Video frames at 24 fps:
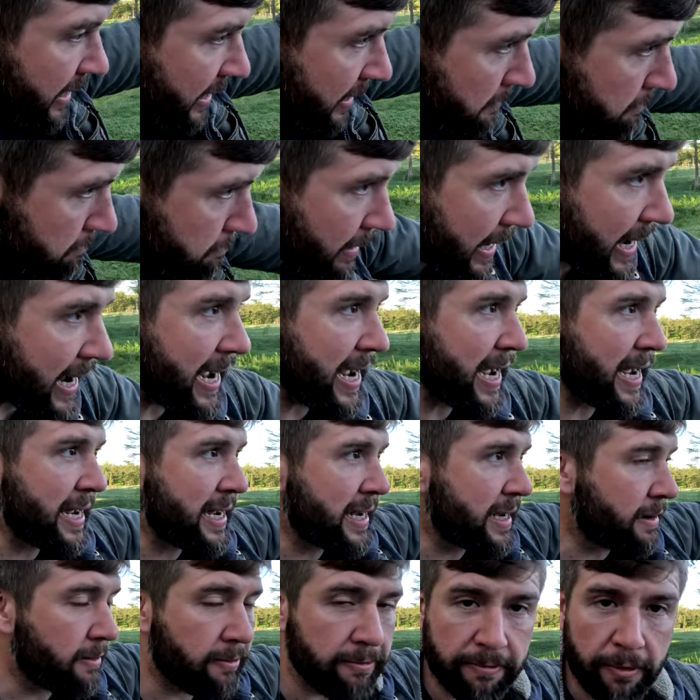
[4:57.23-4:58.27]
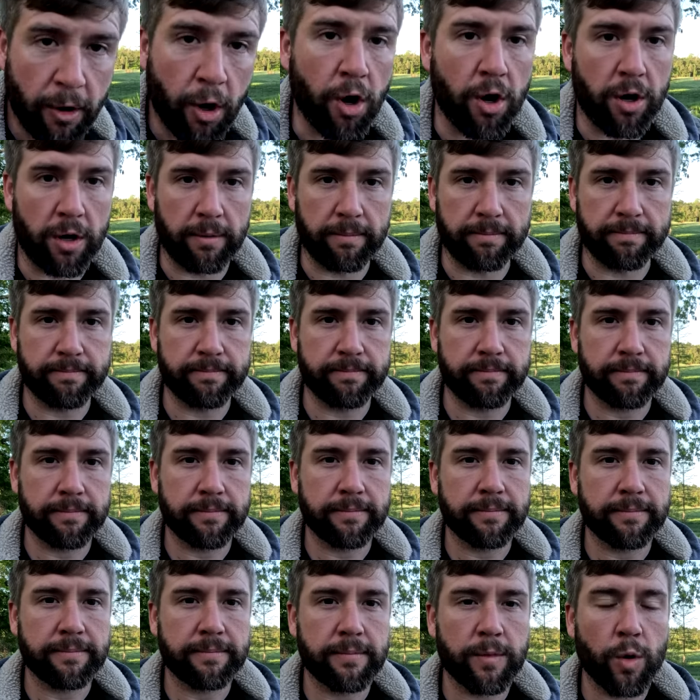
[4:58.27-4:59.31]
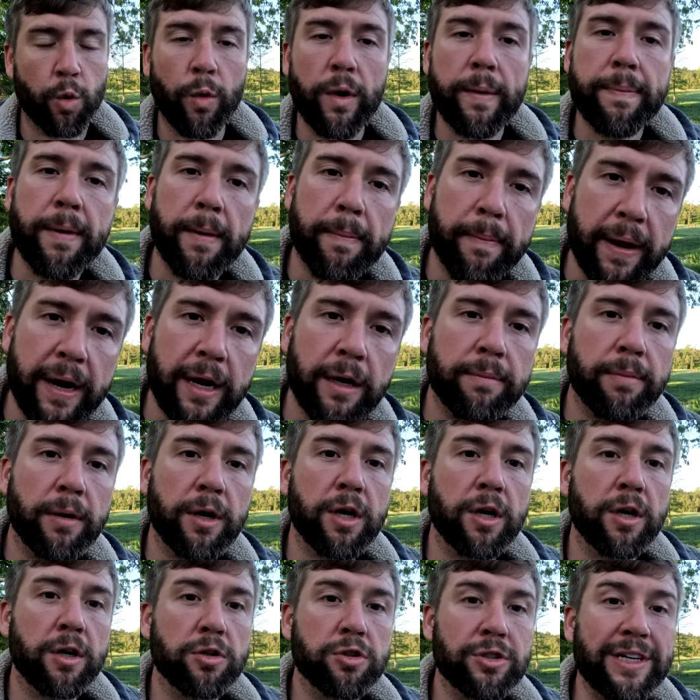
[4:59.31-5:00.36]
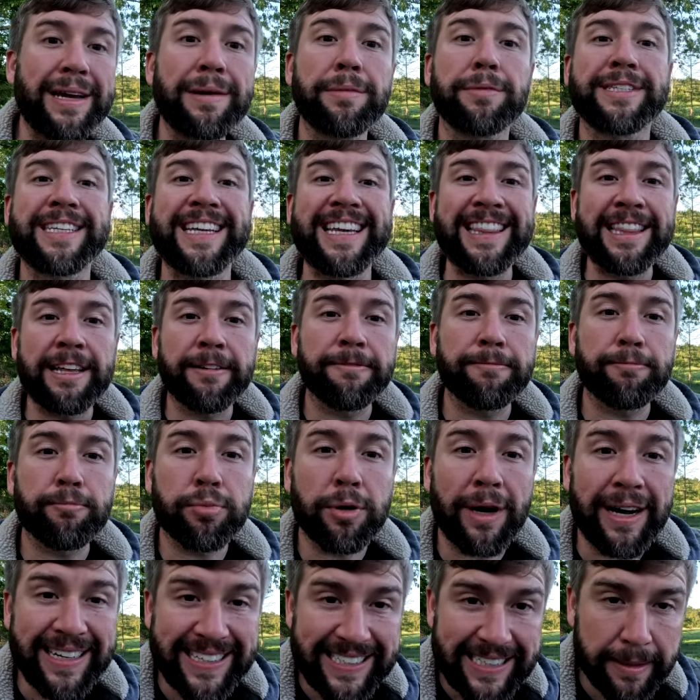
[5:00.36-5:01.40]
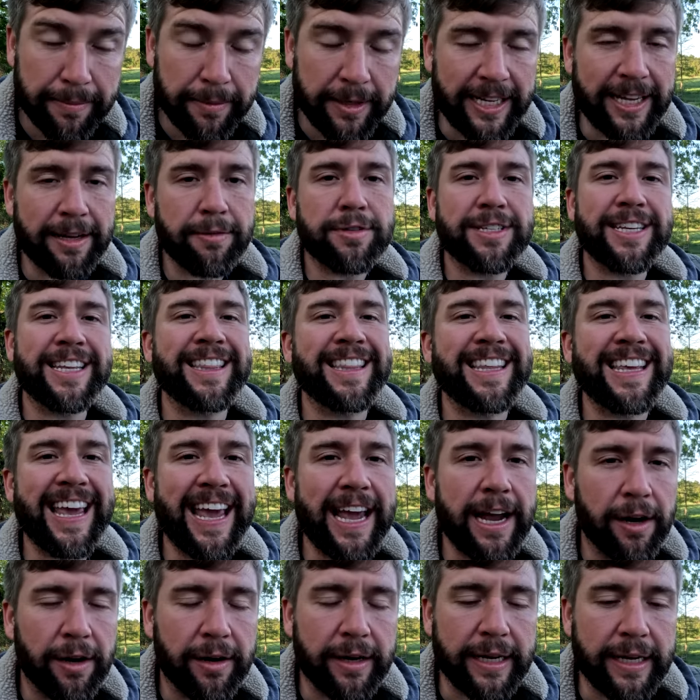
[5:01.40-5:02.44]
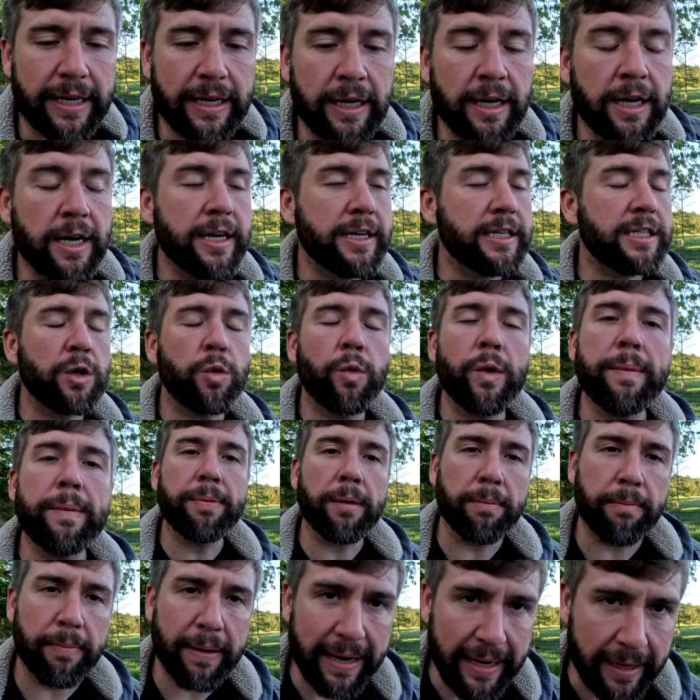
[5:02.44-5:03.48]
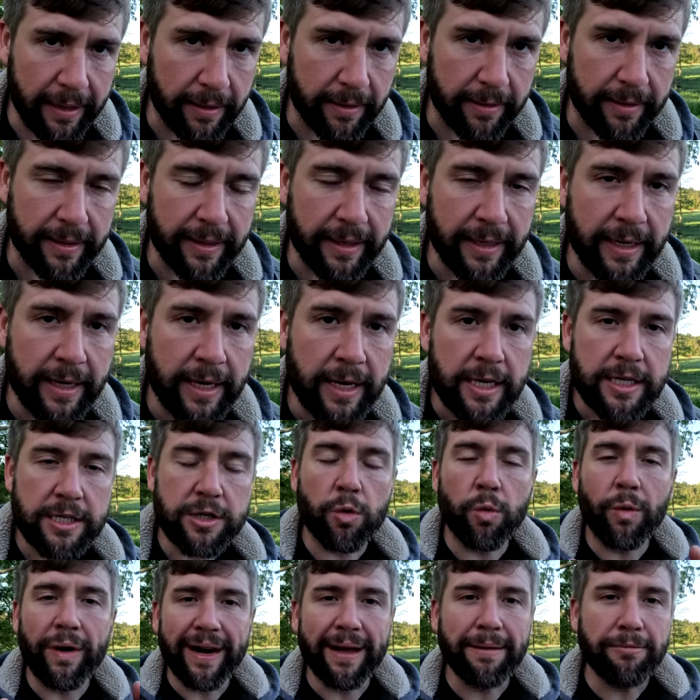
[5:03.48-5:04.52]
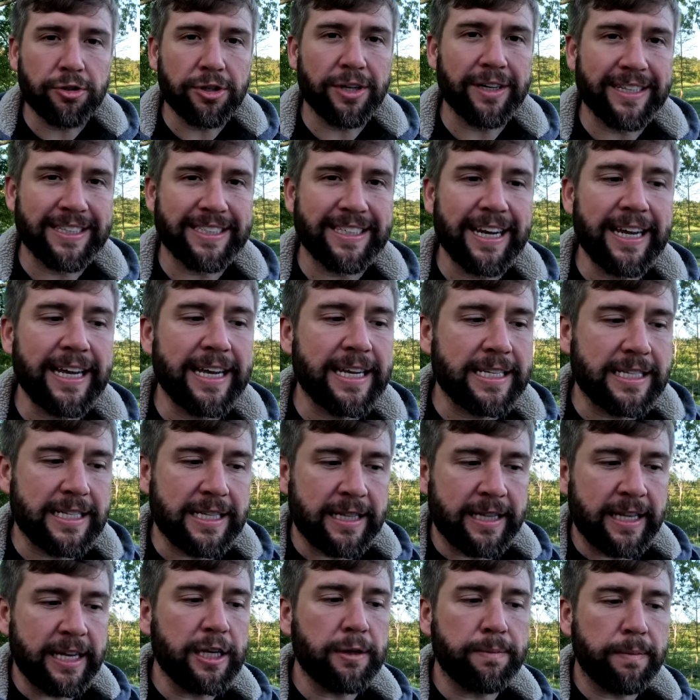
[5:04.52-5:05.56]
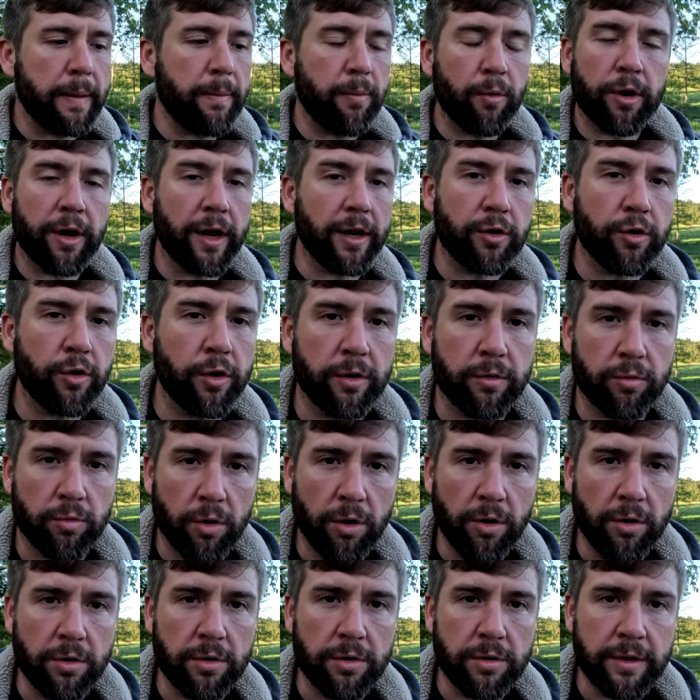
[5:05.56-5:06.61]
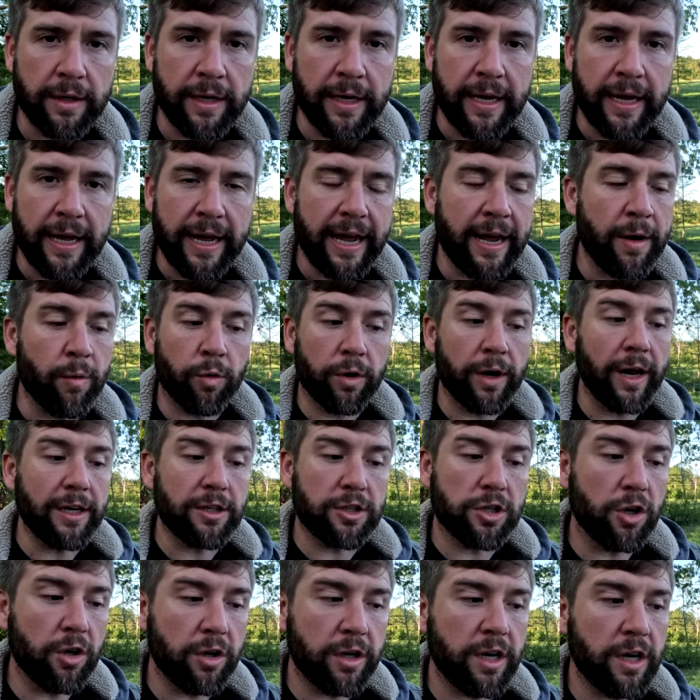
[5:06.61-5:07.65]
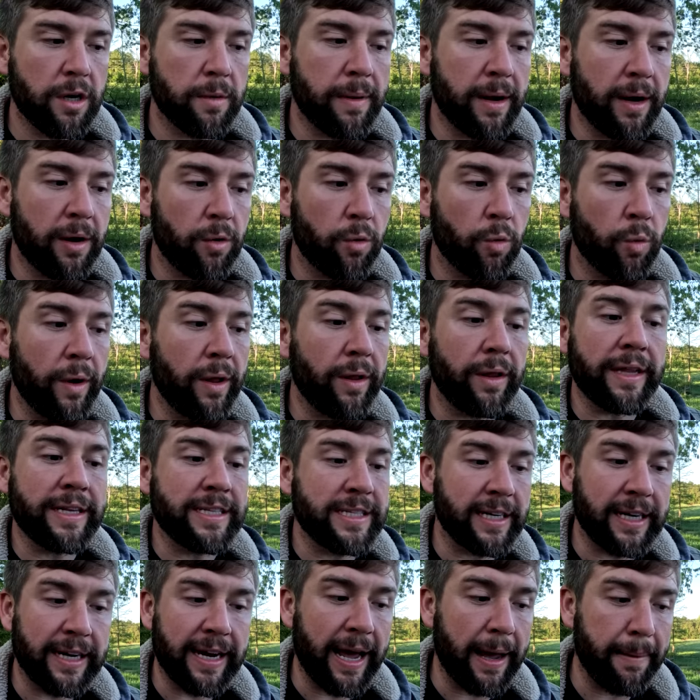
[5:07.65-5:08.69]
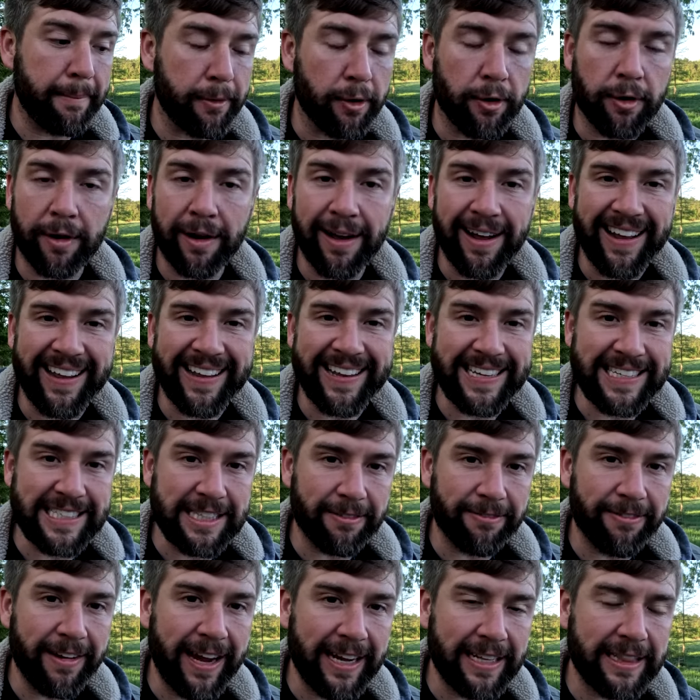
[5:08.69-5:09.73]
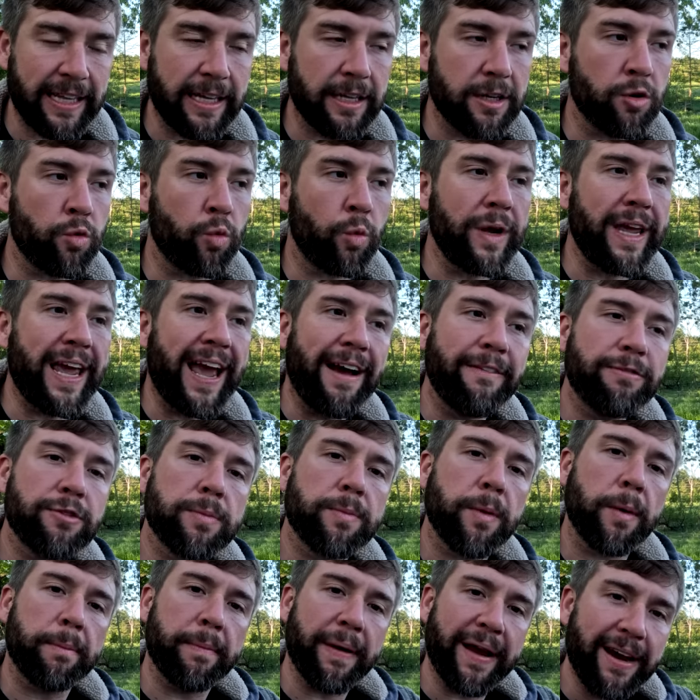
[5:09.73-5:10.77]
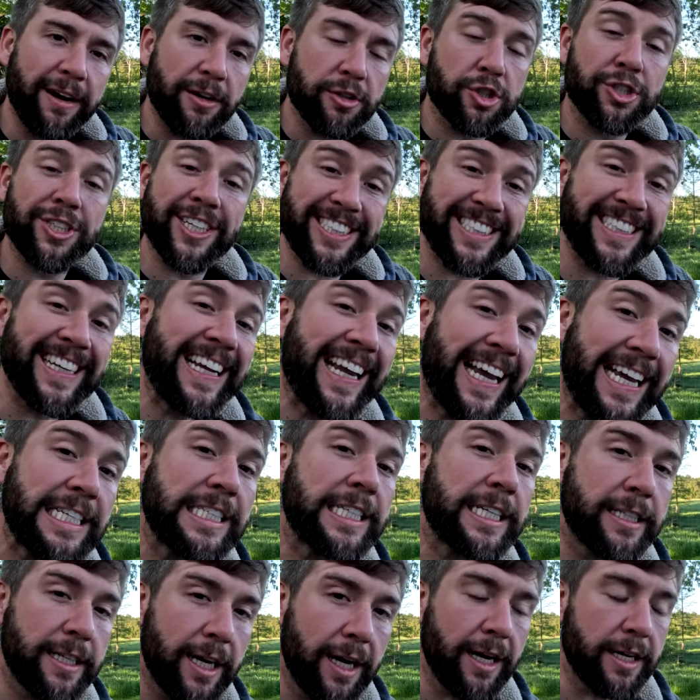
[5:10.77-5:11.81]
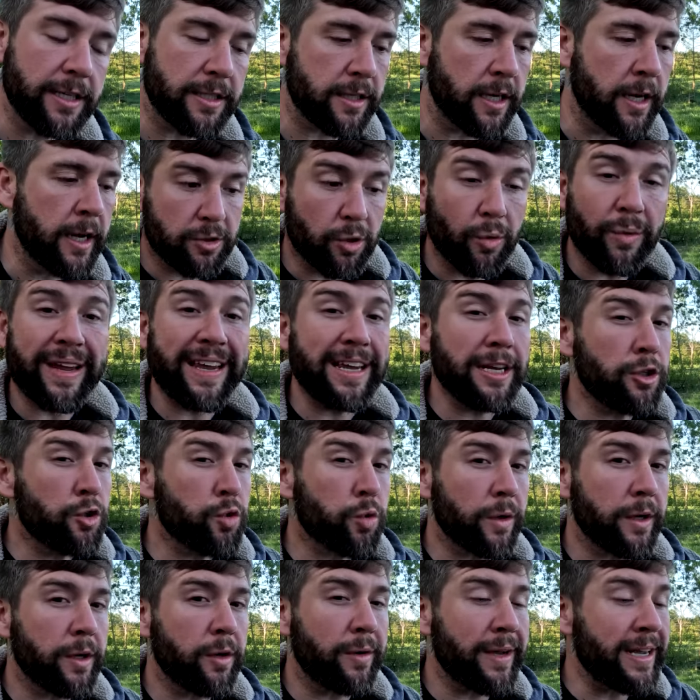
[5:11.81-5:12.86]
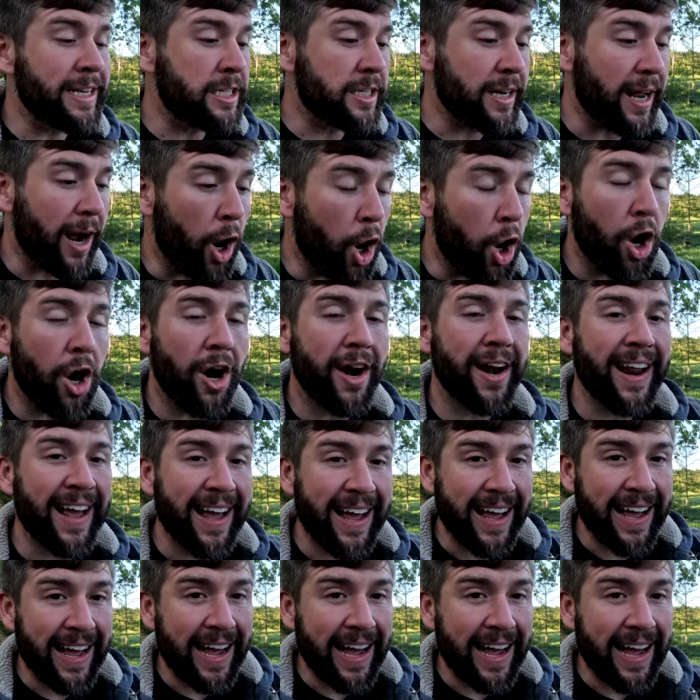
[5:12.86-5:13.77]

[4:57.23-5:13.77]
in my farm. We prepared because it was in the proximity, it was in the area. So prepared. So what I'm trying to say is these people are not doing wrong. And we're not talking about, well, is it going to happen or not? It's the fact that we have to prepare just in case it does. So Israel is on